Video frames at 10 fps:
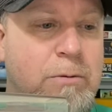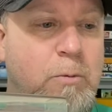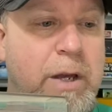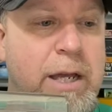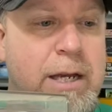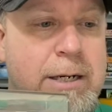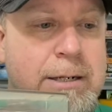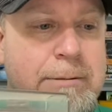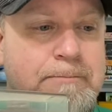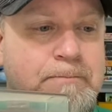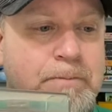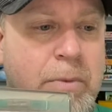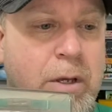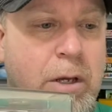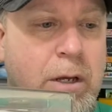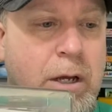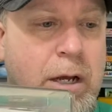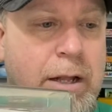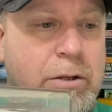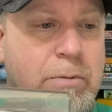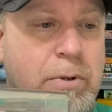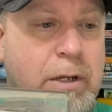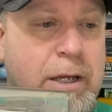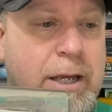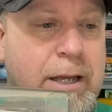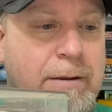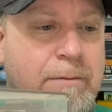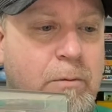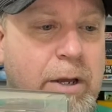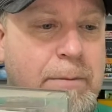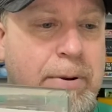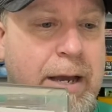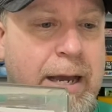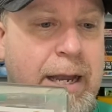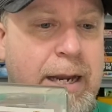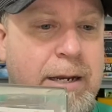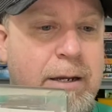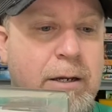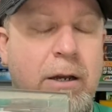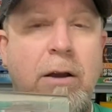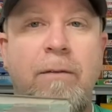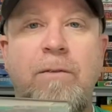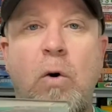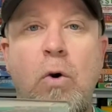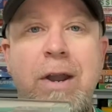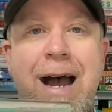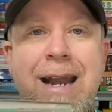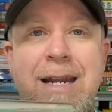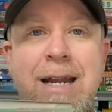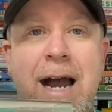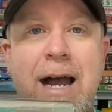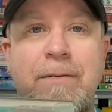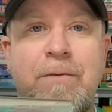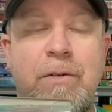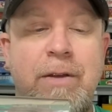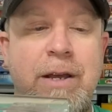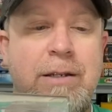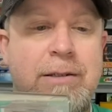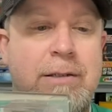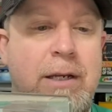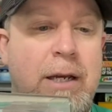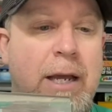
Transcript: I do believe we paid $4.99 for this,